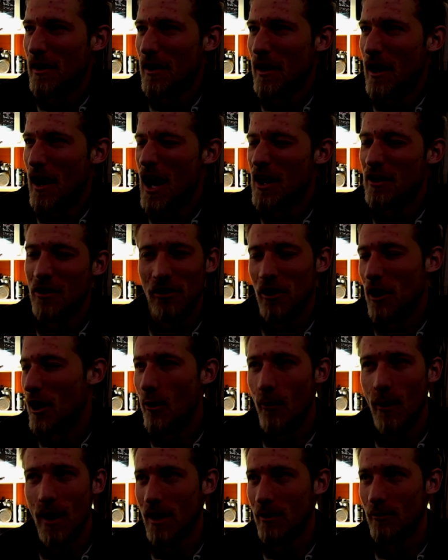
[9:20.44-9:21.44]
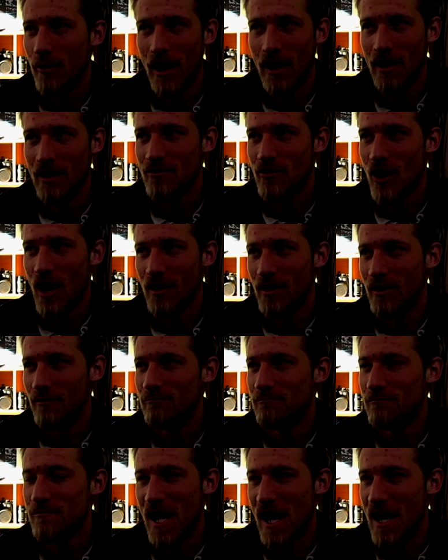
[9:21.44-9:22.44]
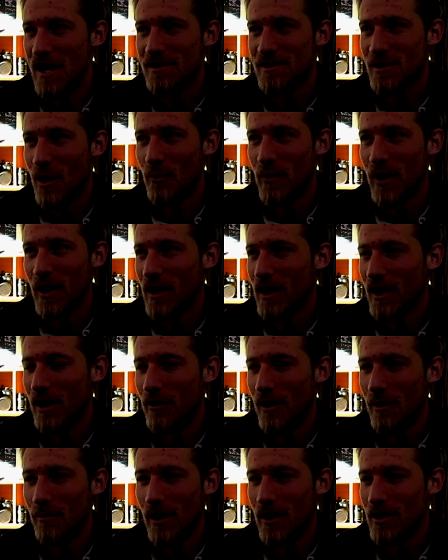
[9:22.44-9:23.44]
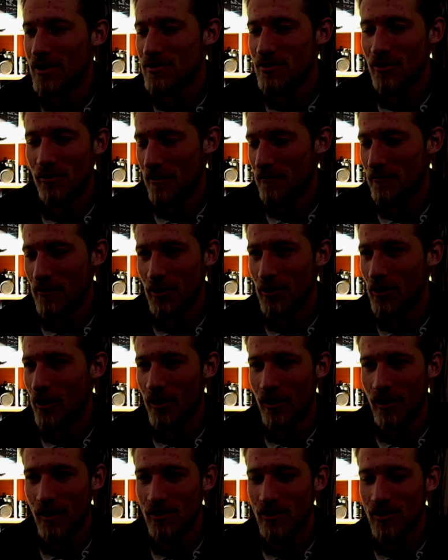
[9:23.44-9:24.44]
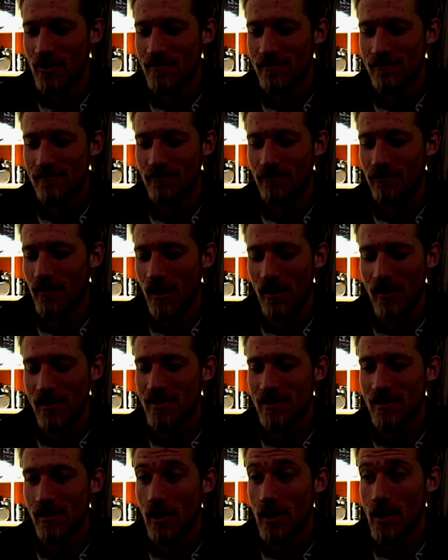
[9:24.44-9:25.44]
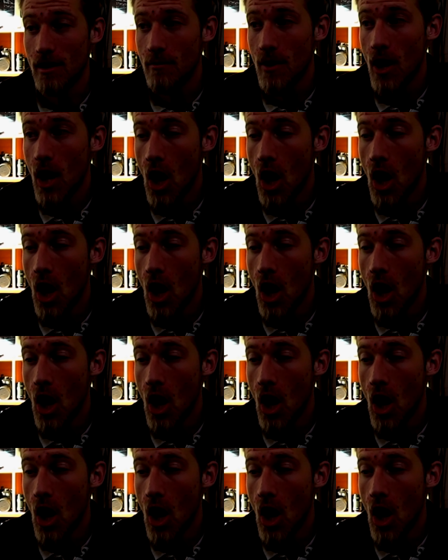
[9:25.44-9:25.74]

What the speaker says: I don't know. Anyway, I tried to say something anyway, but I just totally forgot and just fell asleep.